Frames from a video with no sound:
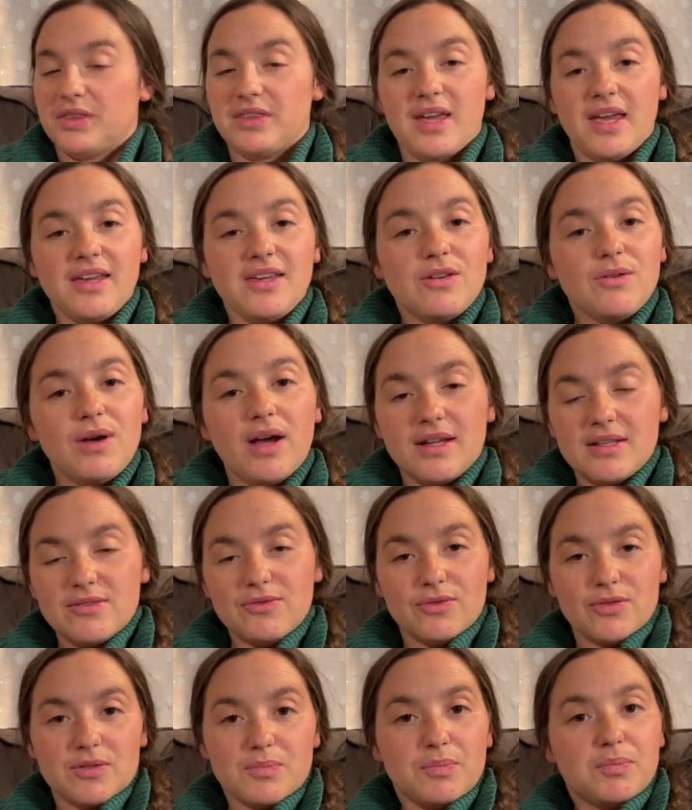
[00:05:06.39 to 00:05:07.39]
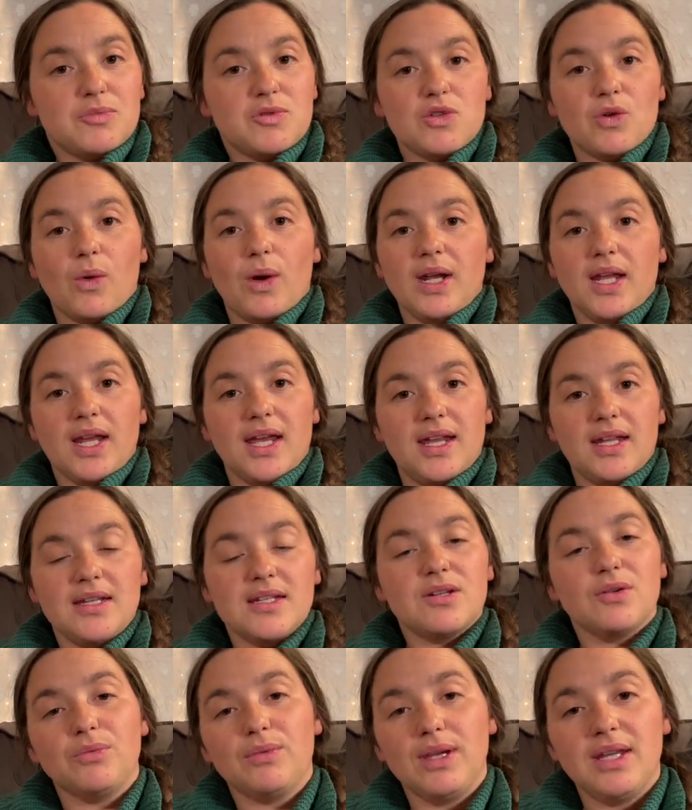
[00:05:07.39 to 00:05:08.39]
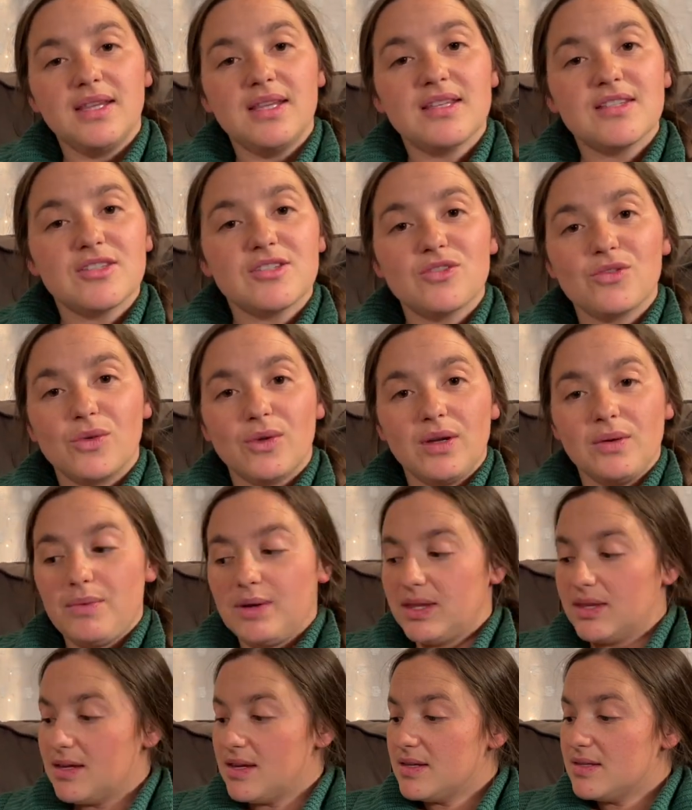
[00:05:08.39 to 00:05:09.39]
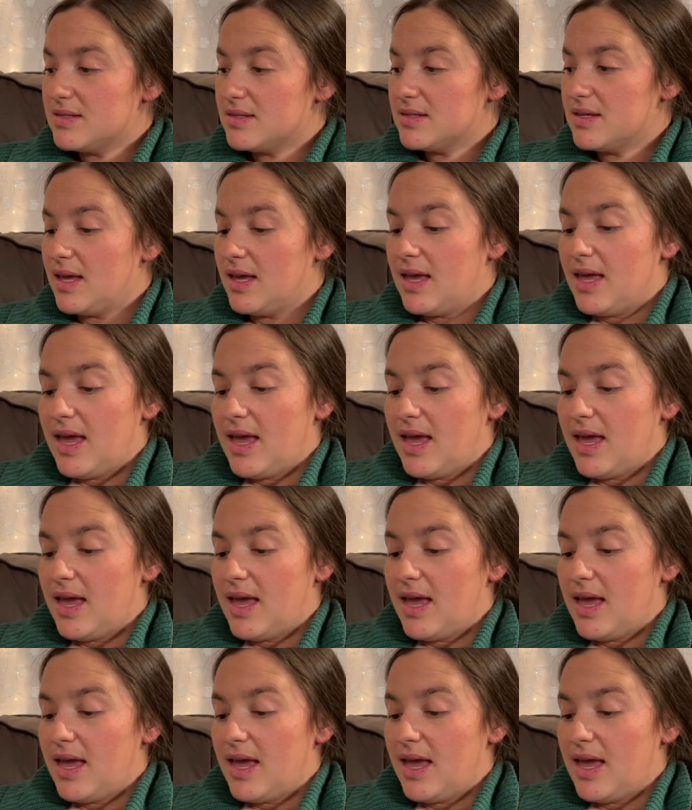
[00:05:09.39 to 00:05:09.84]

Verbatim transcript: thank you guys for joining in to read this story with us,